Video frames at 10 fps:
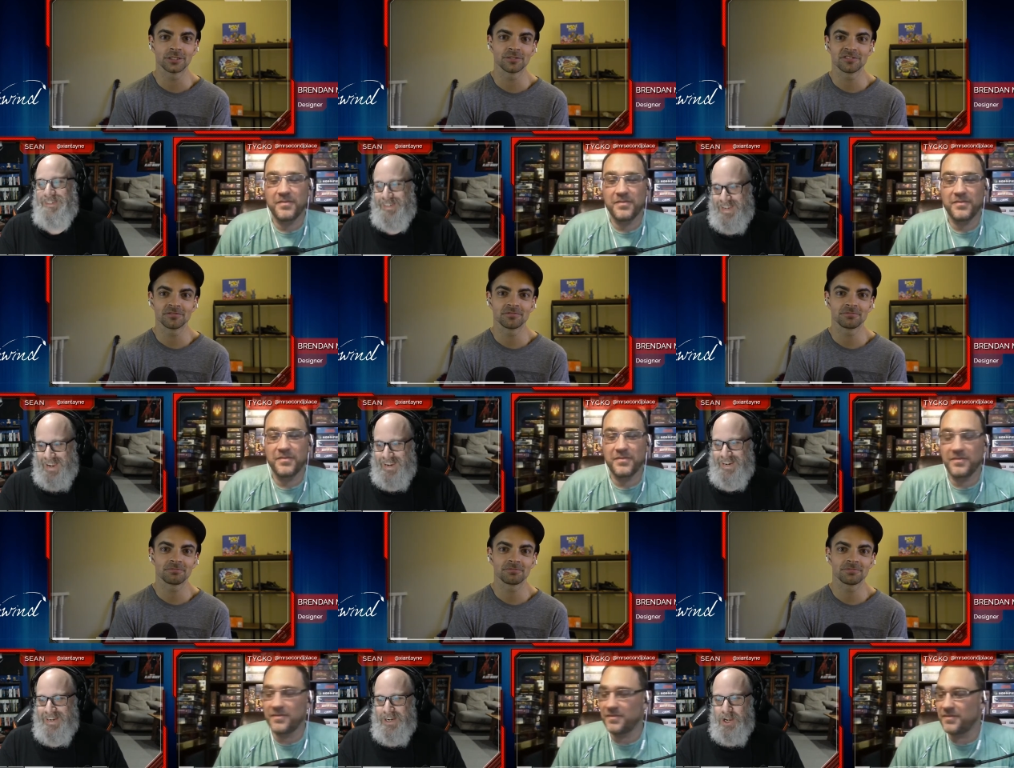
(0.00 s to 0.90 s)
Speaker 1: Okay.
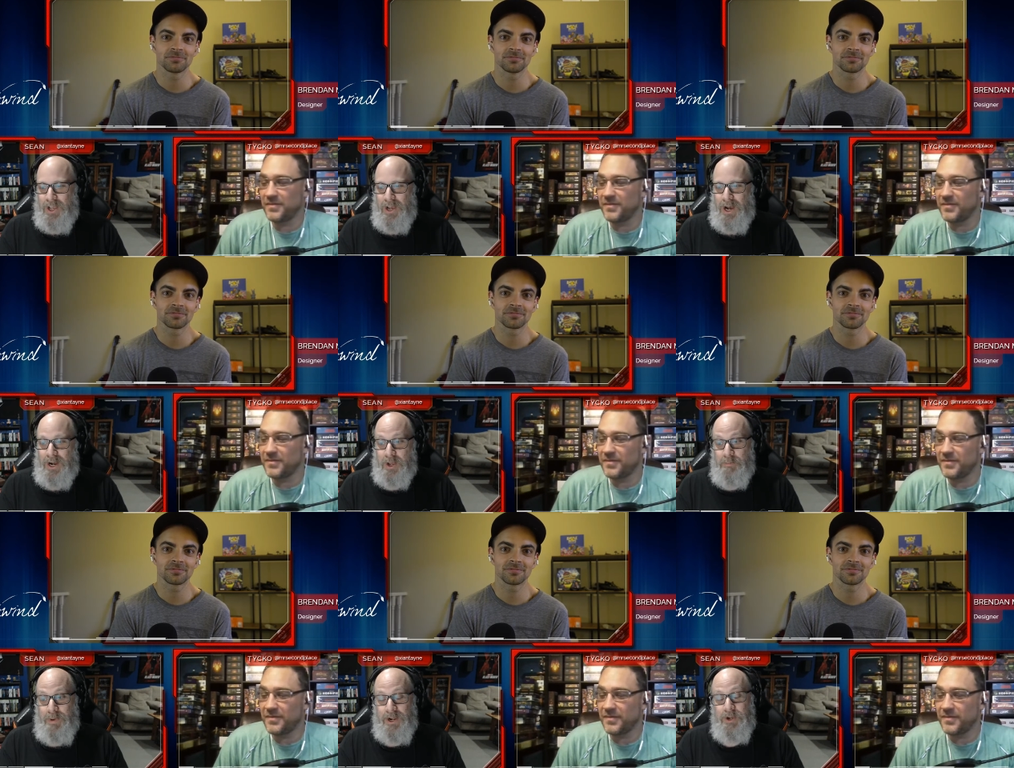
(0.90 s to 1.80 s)
Uh,
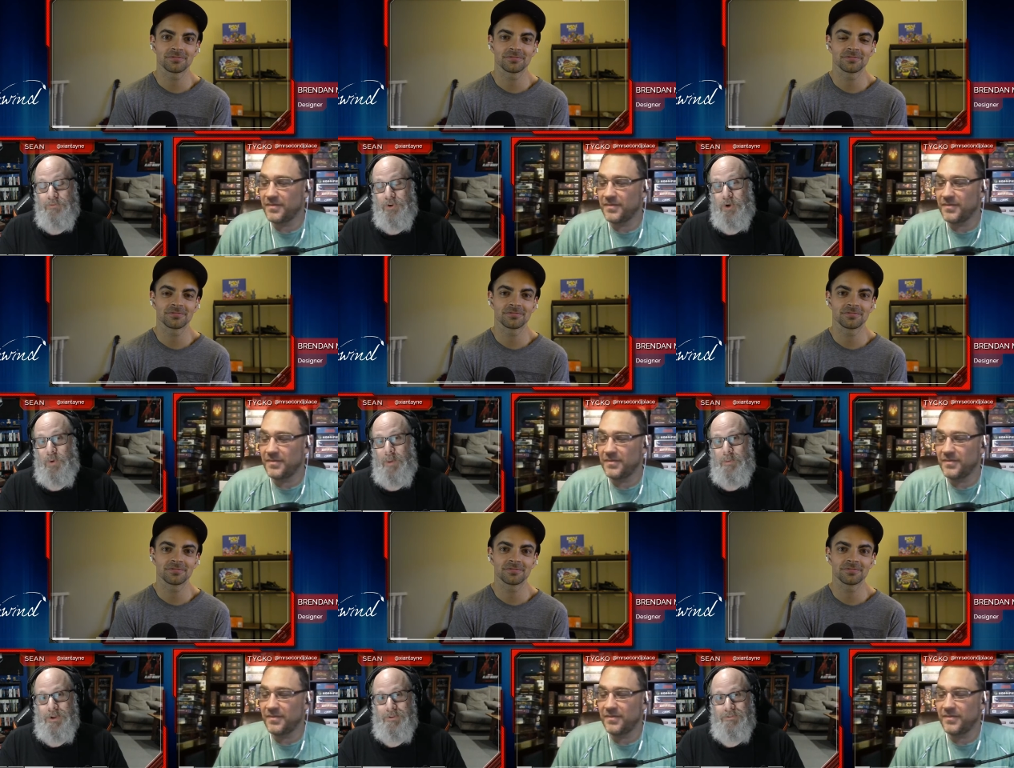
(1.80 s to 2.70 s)
competitive or
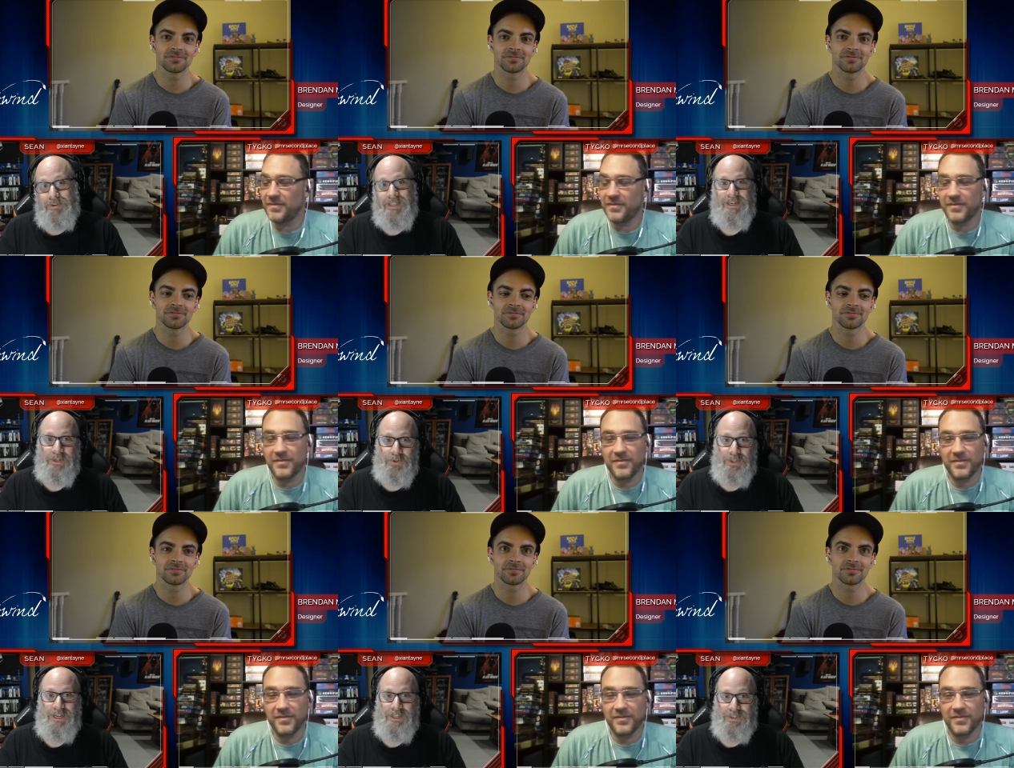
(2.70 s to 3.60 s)
cooperative? I think I know the
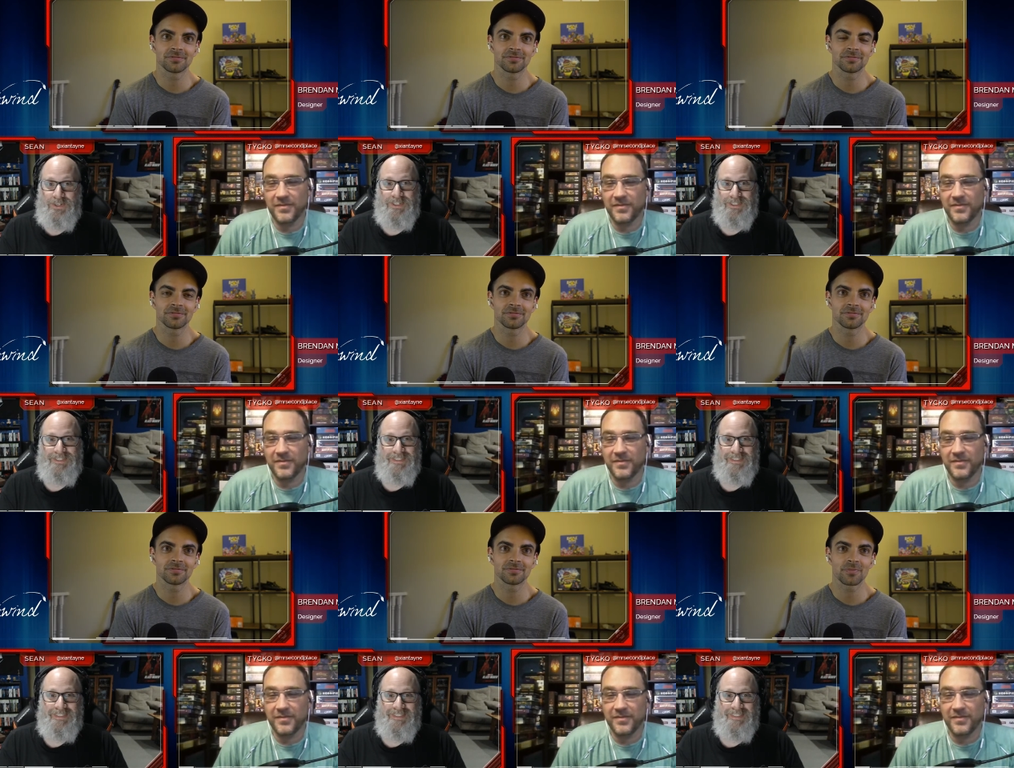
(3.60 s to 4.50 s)
answer.
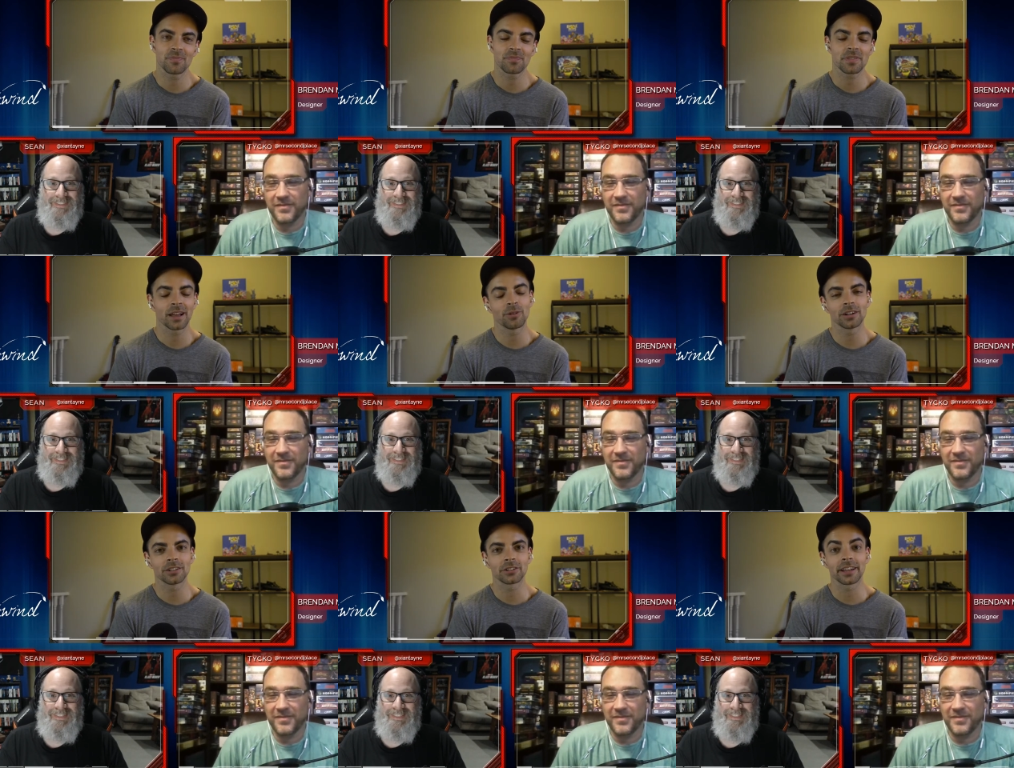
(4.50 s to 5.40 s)
Speaker 2: Well,
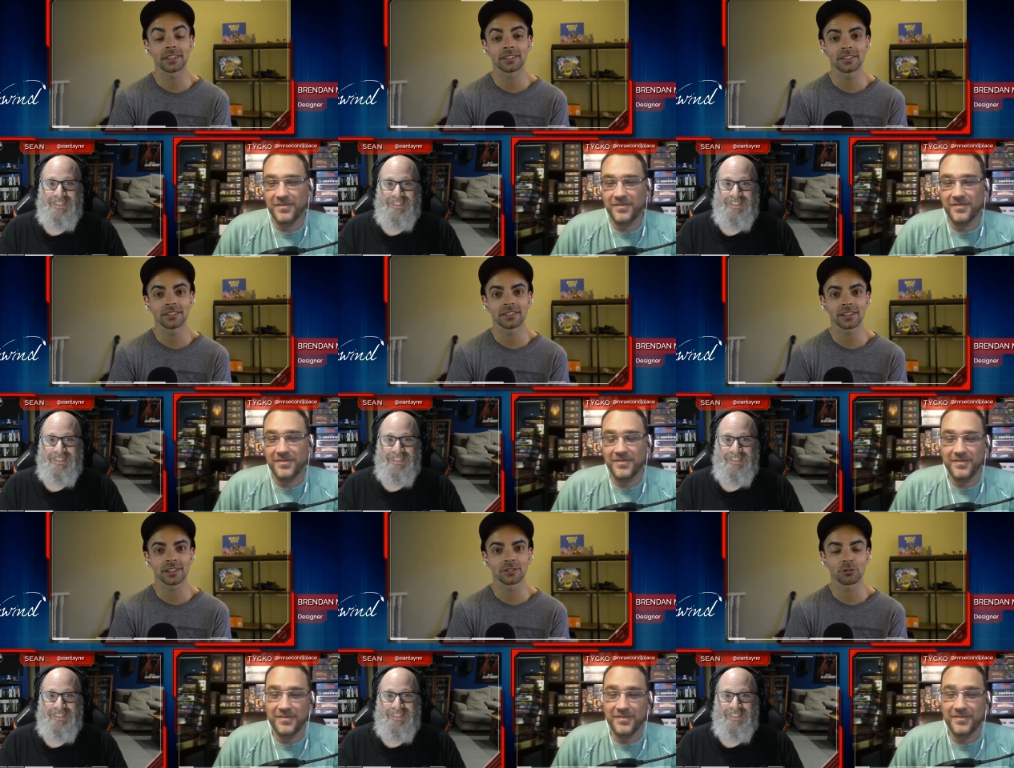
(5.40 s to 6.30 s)
okay.
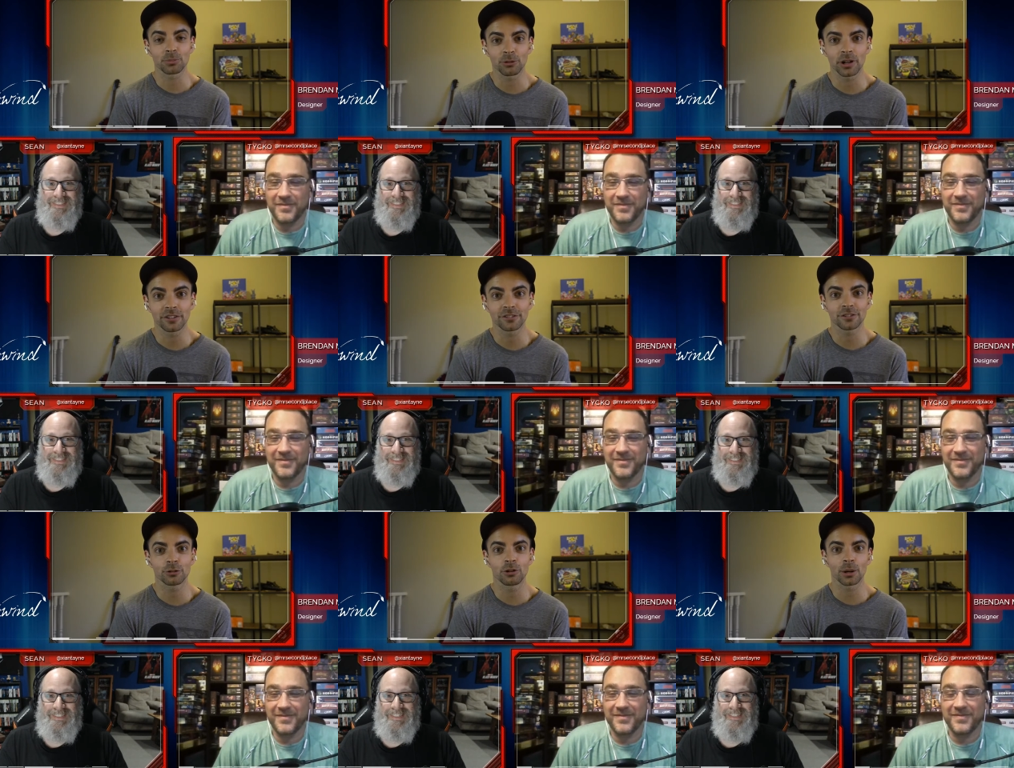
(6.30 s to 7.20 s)
With my wife,
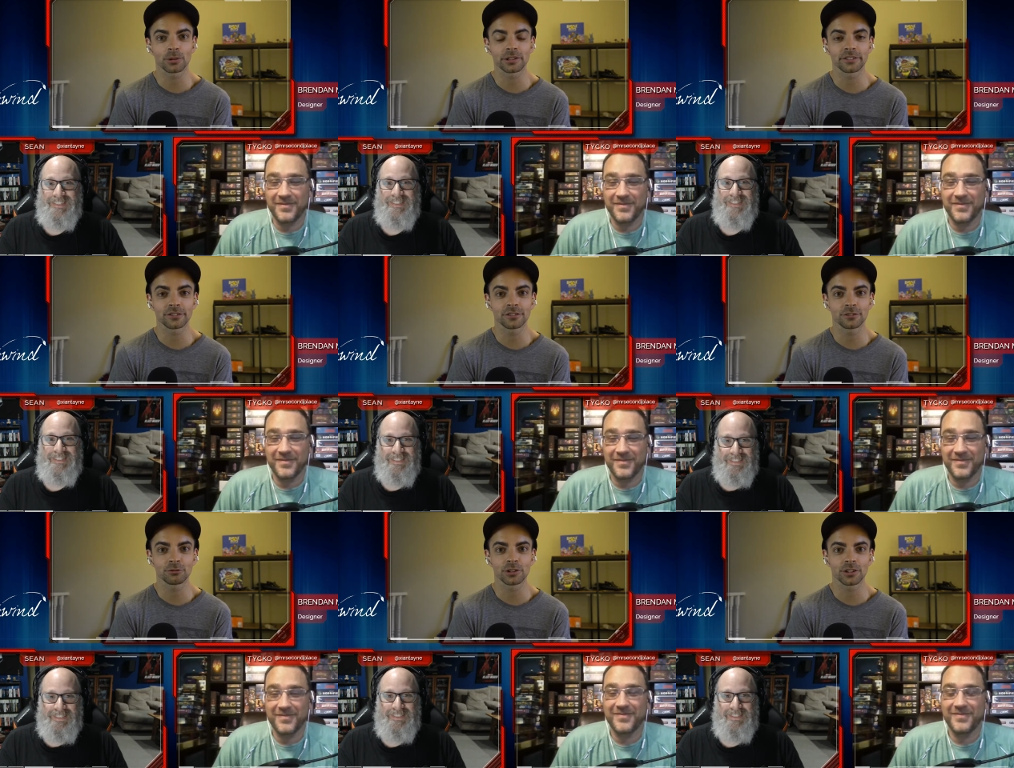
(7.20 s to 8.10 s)
cooperative.
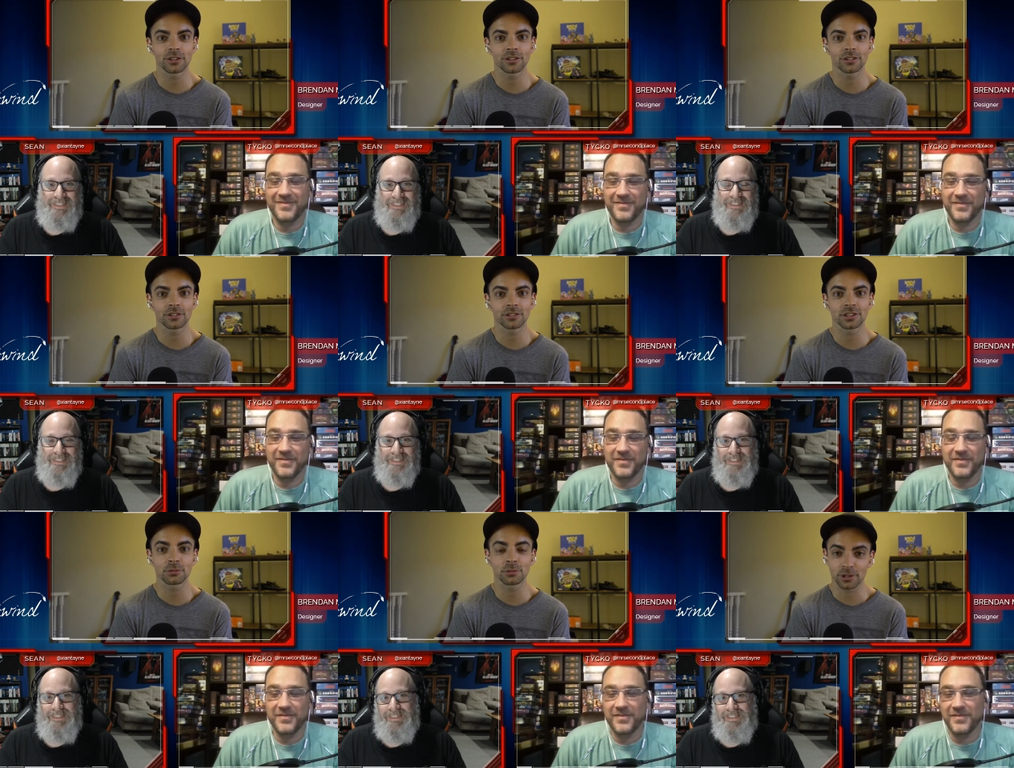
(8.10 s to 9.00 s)
With
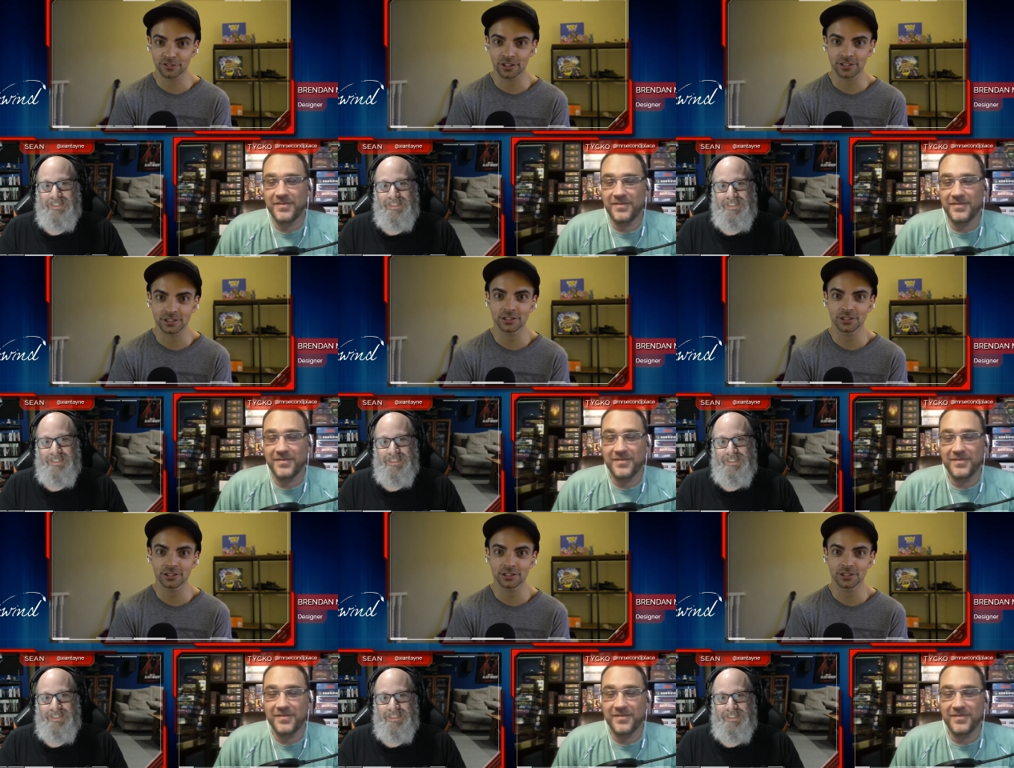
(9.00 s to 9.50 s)
some of my friends,